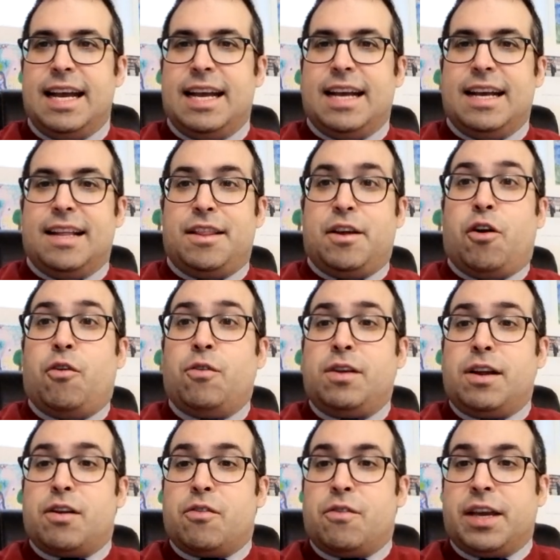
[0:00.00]
The whole
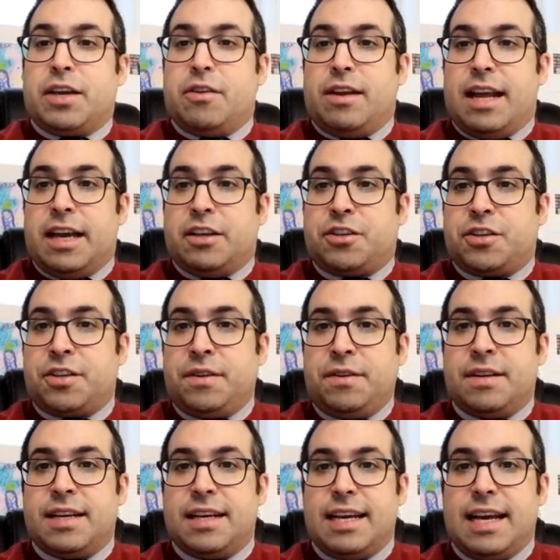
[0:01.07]
regulation
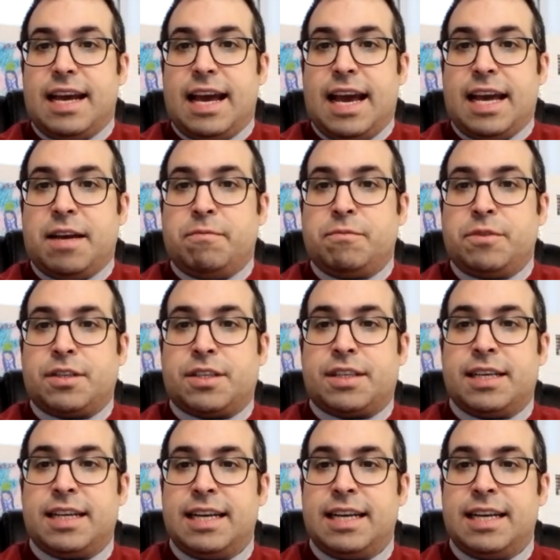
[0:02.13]
aims,